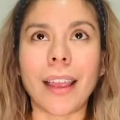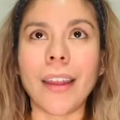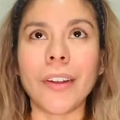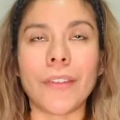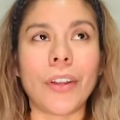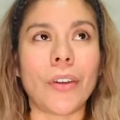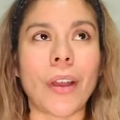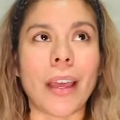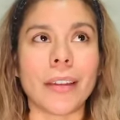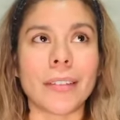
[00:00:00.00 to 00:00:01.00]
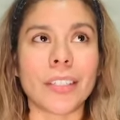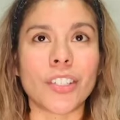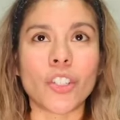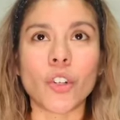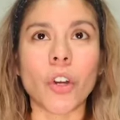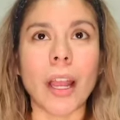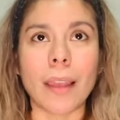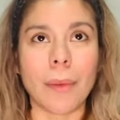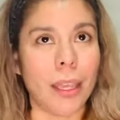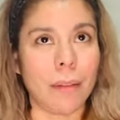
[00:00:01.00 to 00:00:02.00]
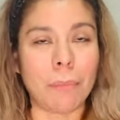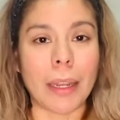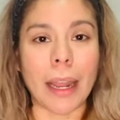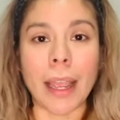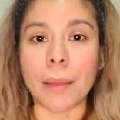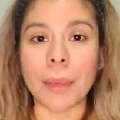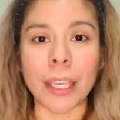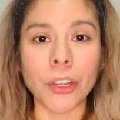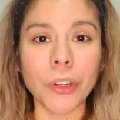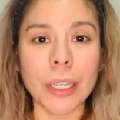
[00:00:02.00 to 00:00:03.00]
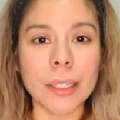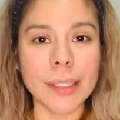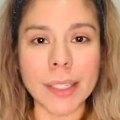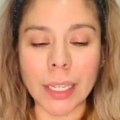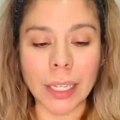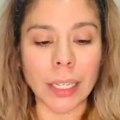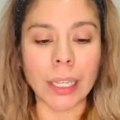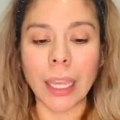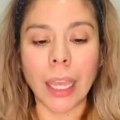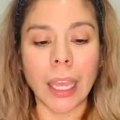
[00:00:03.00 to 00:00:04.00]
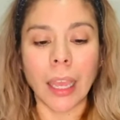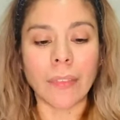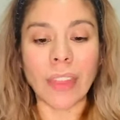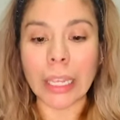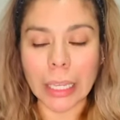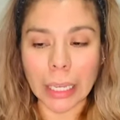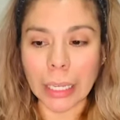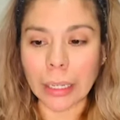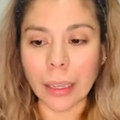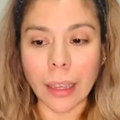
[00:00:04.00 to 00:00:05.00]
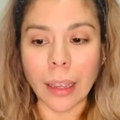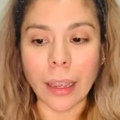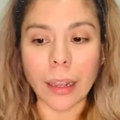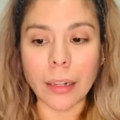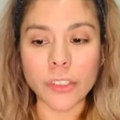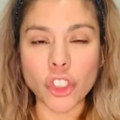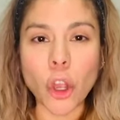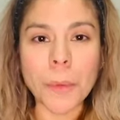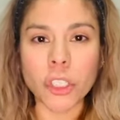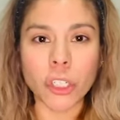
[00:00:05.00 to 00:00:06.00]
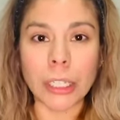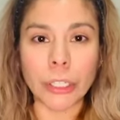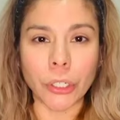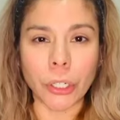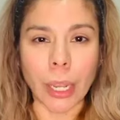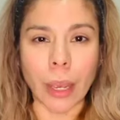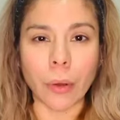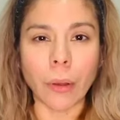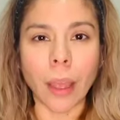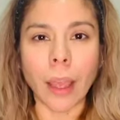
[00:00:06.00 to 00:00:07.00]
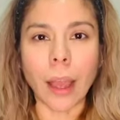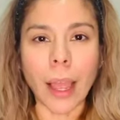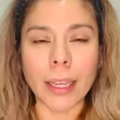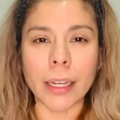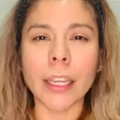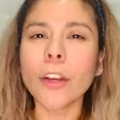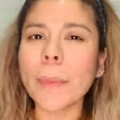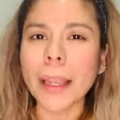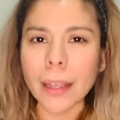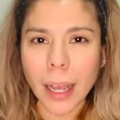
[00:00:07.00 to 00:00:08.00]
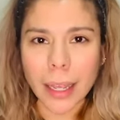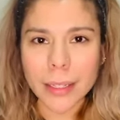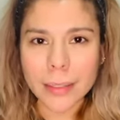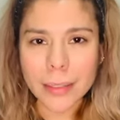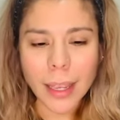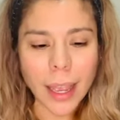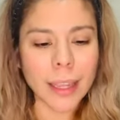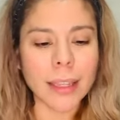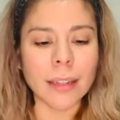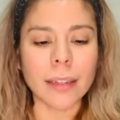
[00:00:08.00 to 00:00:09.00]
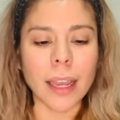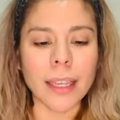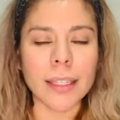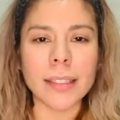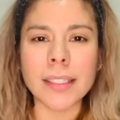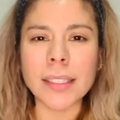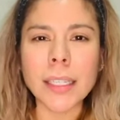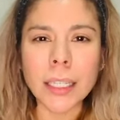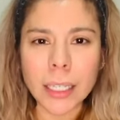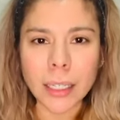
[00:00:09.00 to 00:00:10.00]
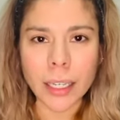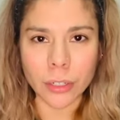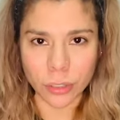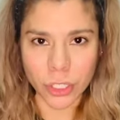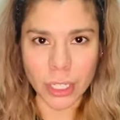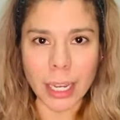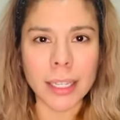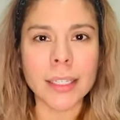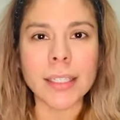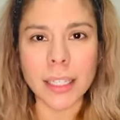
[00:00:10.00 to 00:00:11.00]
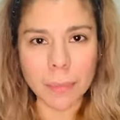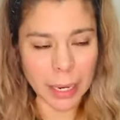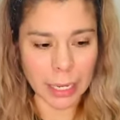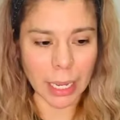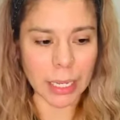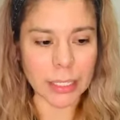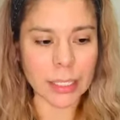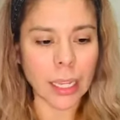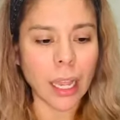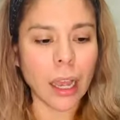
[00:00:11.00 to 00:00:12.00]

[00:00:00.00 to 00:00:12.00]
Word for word: I don't even know how to describe it, but I'm hearing, seeing, thinking so much clearer now. I can hear my guides. I can I can see energy. I can see my guides.